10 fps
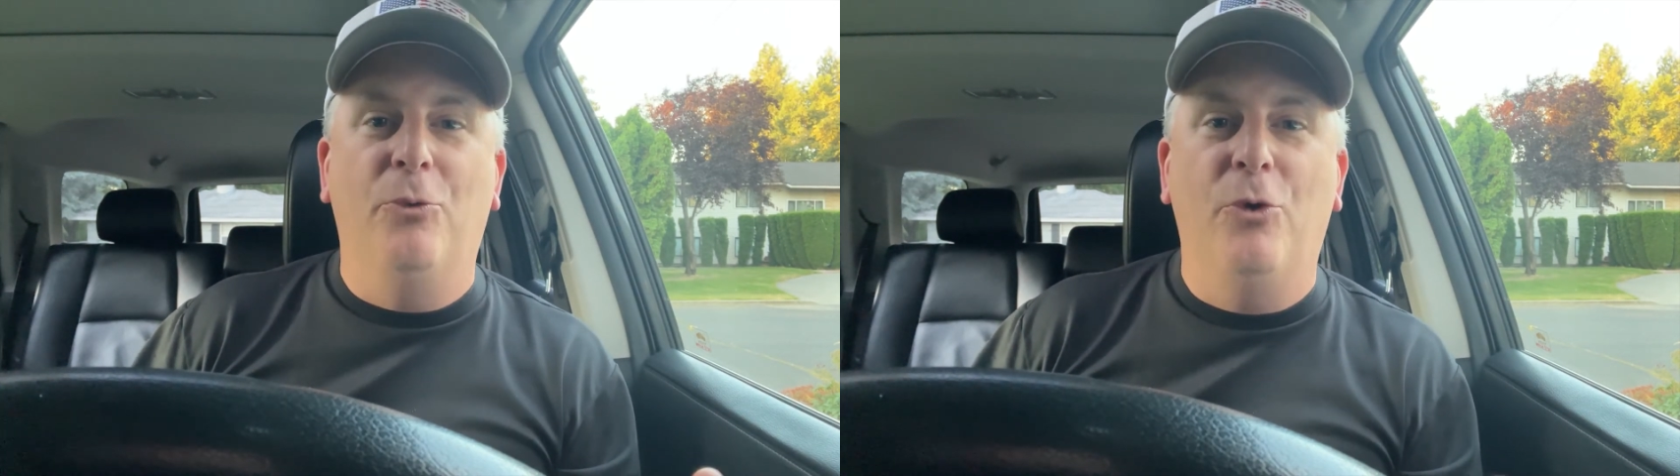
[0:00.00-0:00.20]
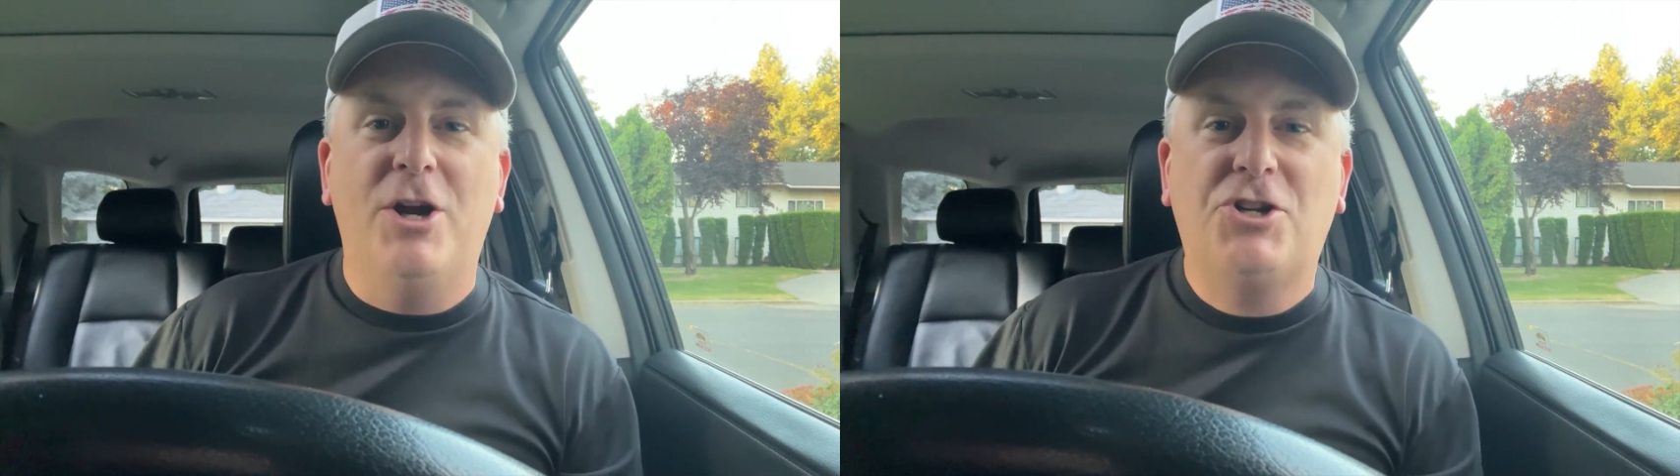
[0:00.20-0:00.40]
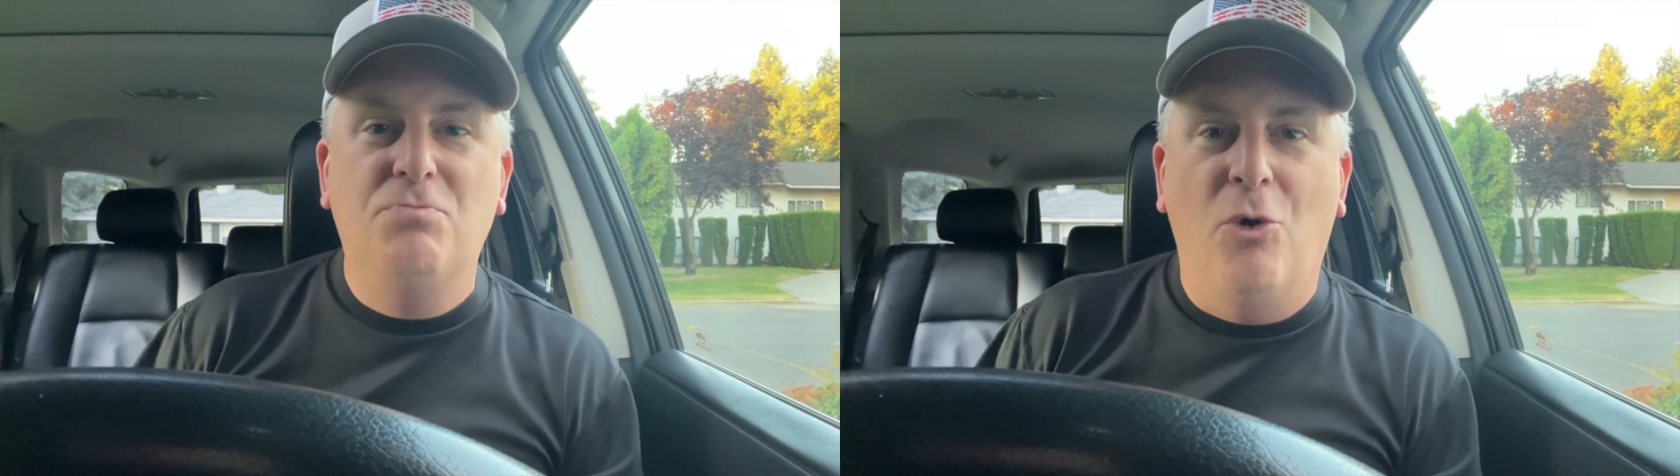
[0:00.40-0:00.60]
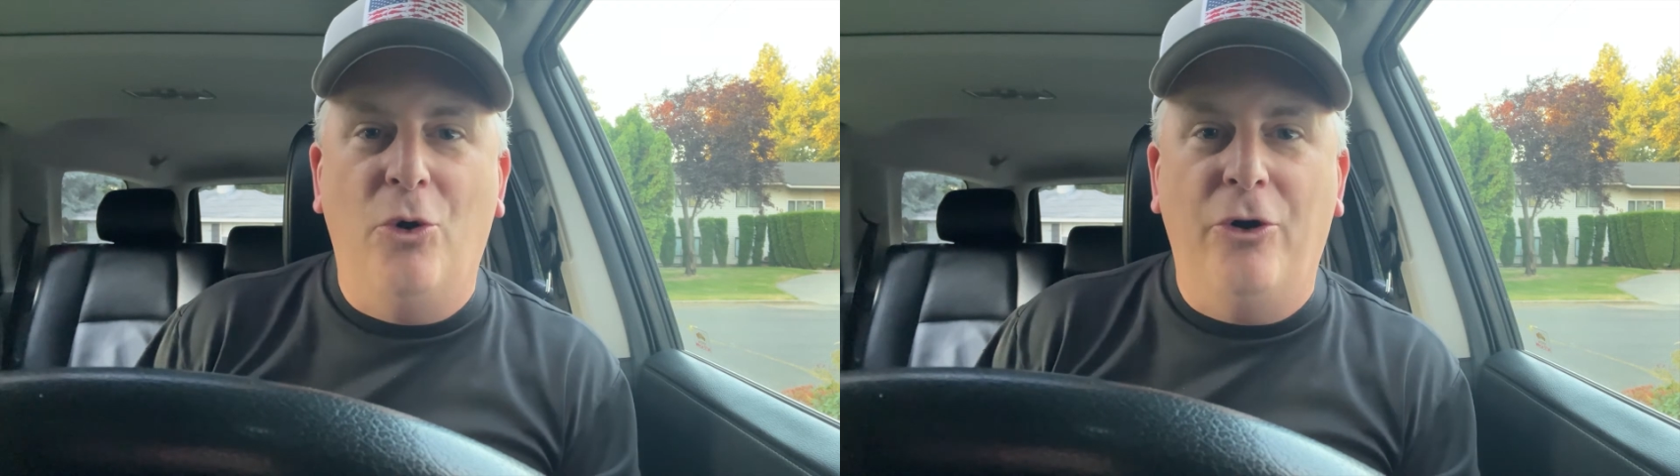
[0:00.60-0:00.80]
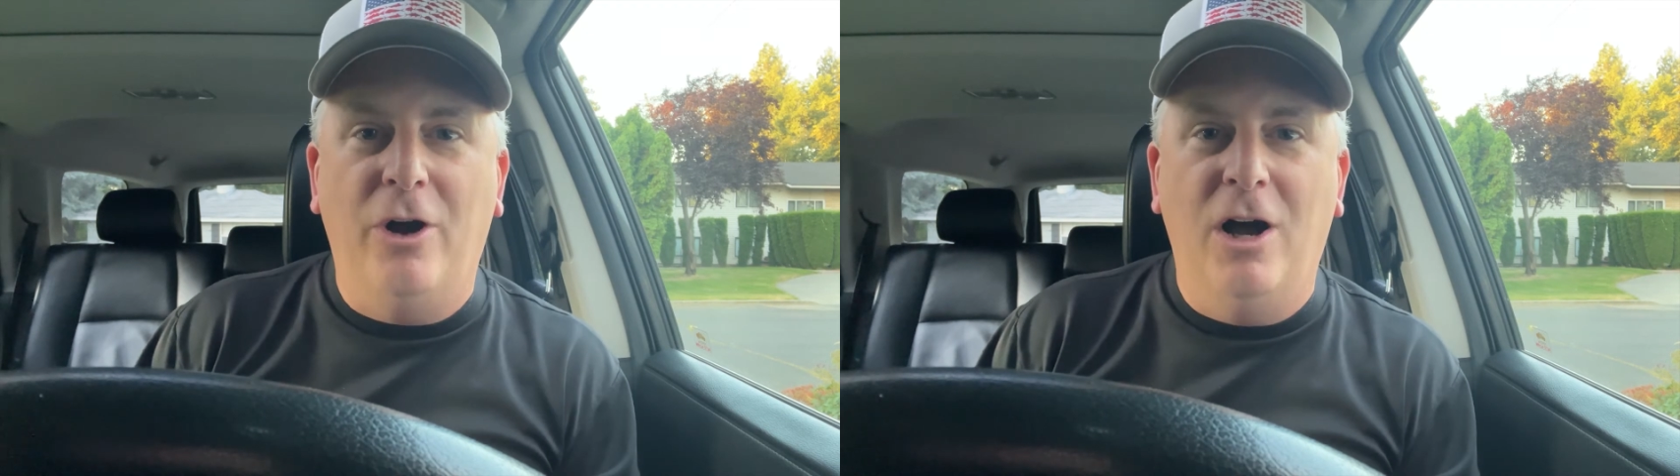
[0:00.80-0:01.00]

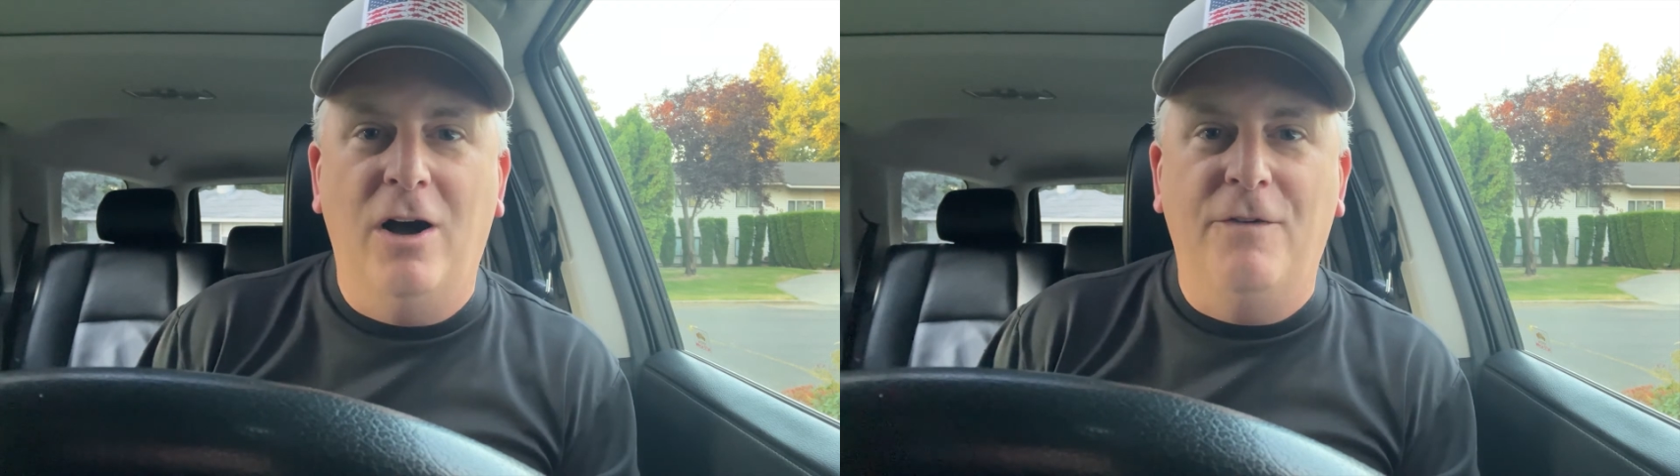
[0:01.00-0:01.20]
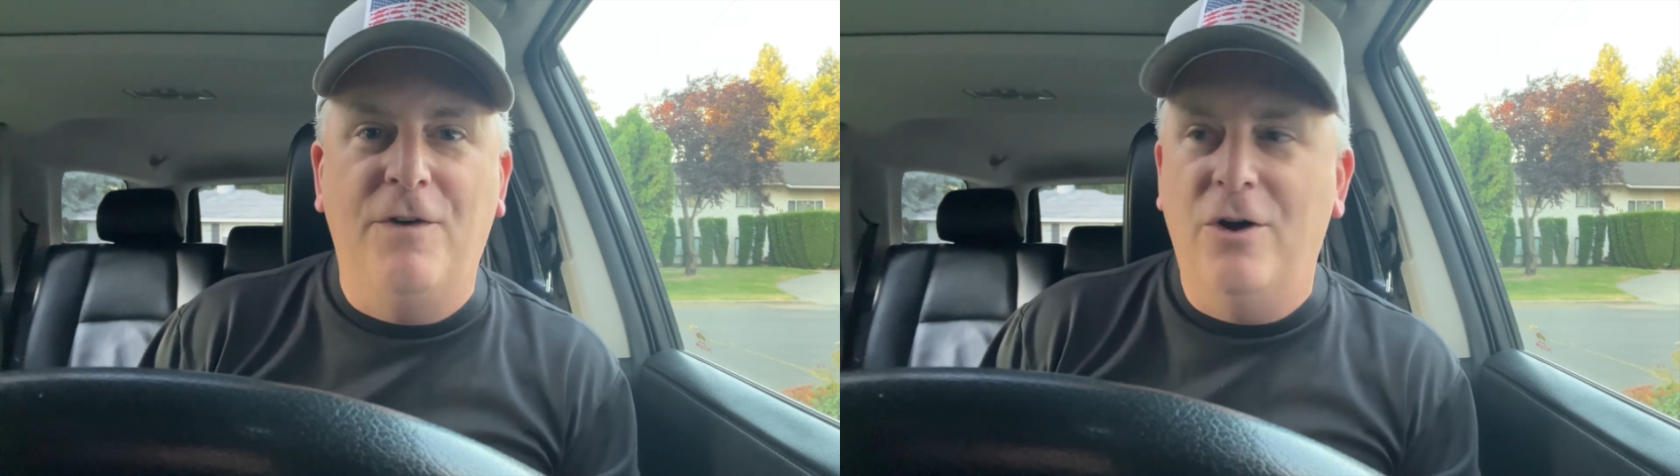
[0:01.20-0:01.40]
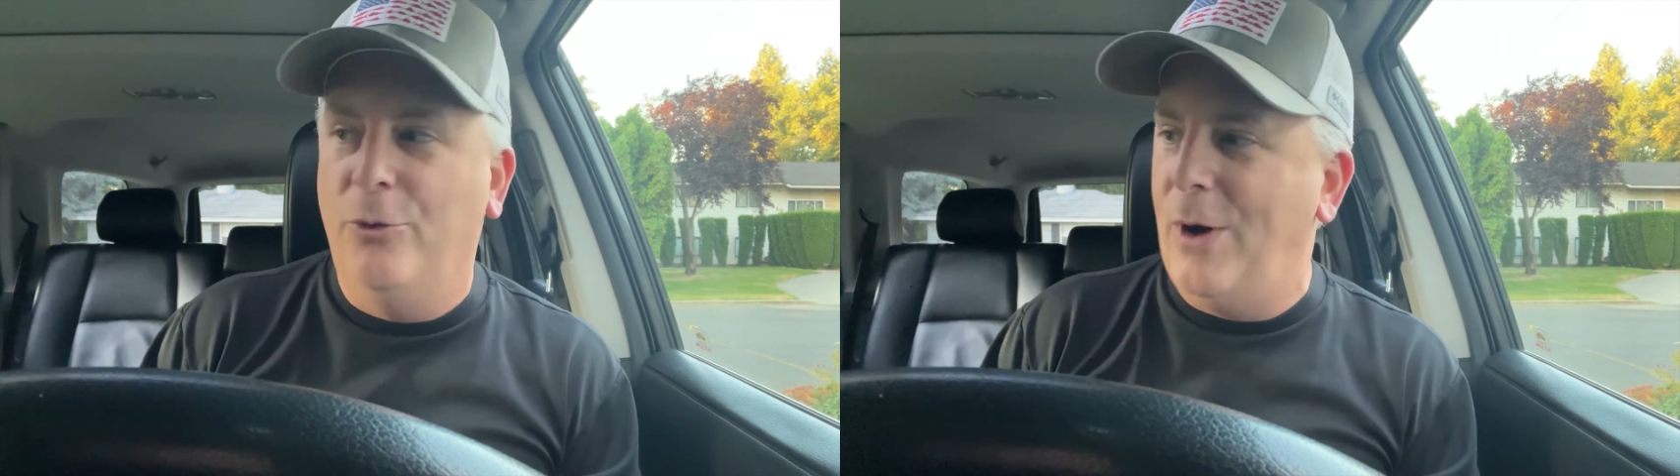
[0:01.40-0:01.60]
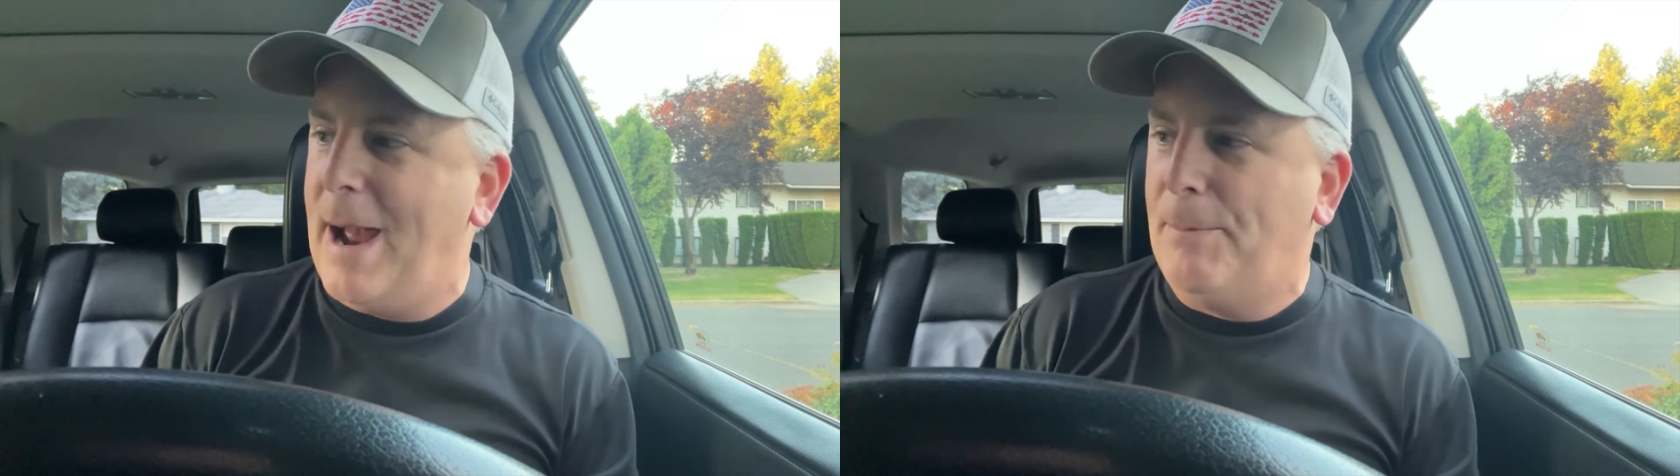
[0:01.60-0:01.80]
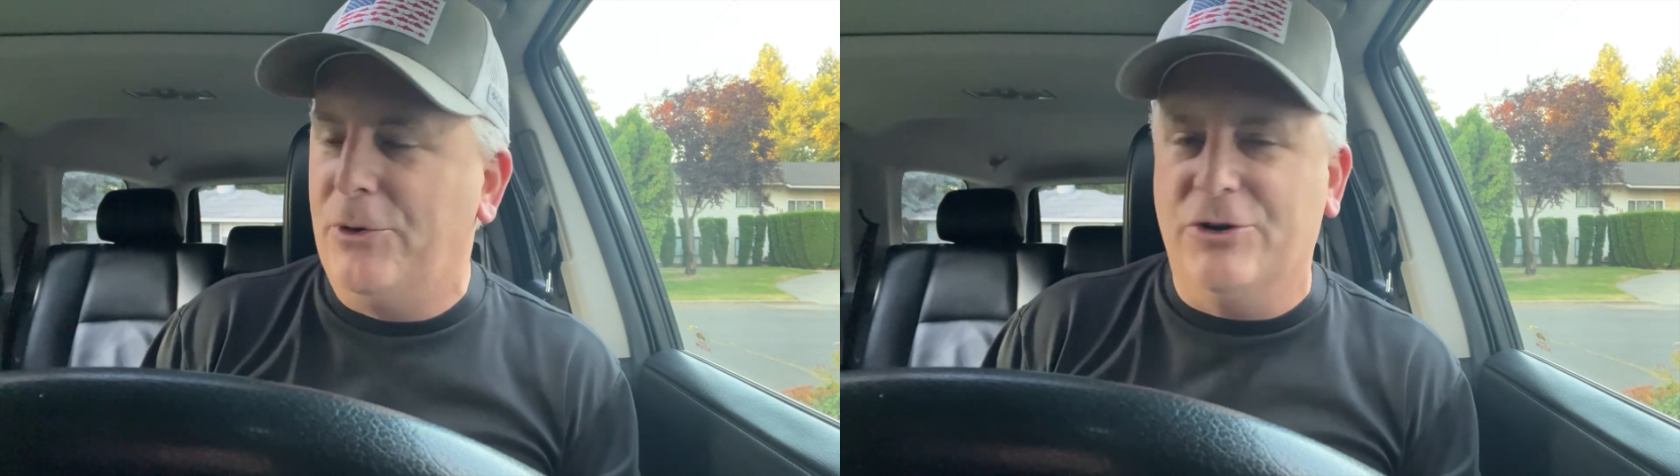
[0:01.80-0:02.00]
Rushmore of
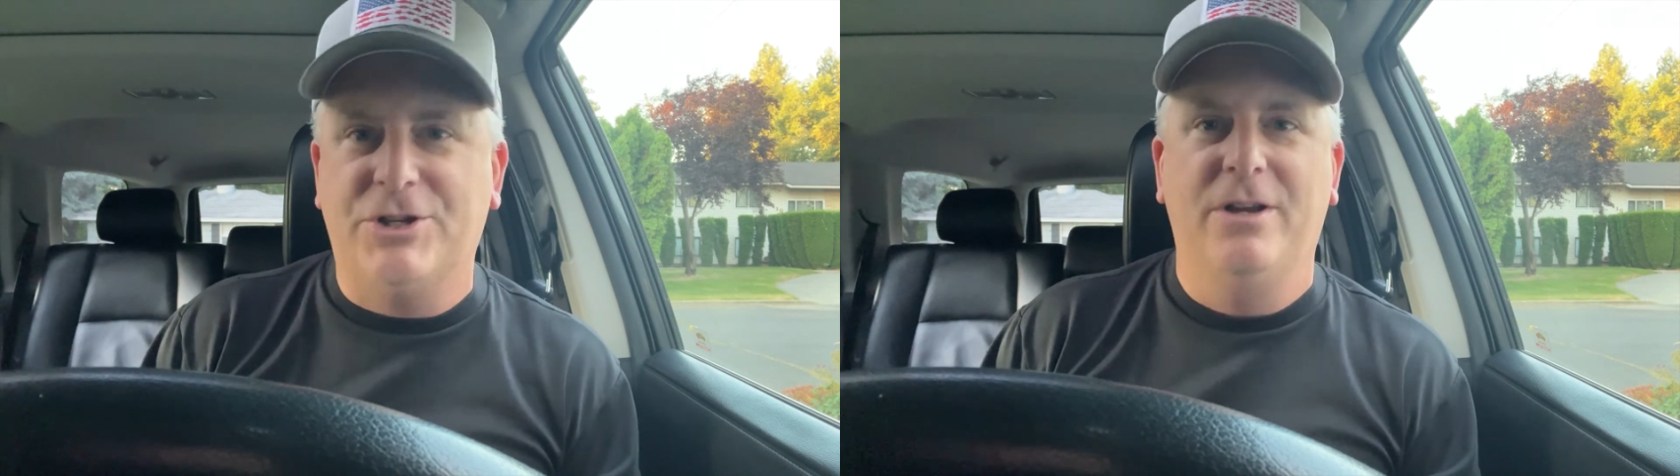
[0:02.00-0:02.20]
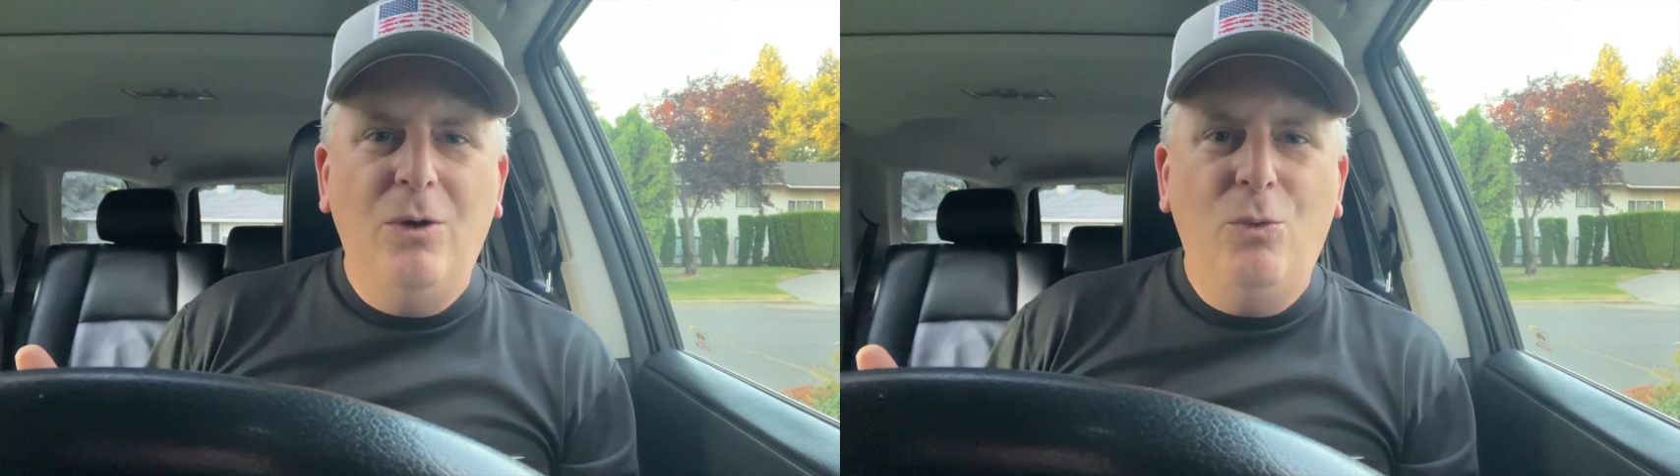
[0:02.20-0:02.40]
rappers.